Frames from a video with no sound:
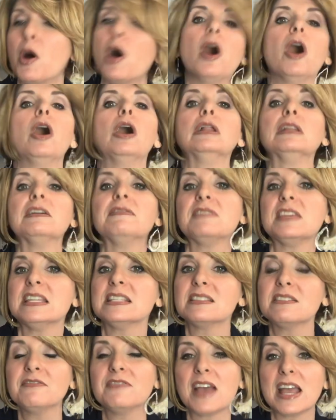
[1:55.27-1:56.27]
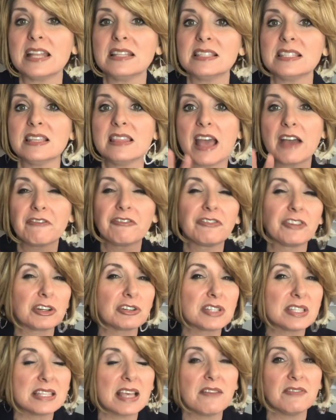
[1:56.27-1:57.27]
all of these events in that
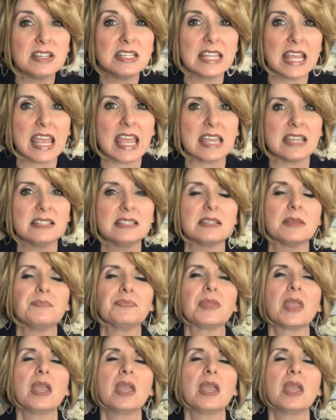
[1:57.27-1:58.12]
first 7 days,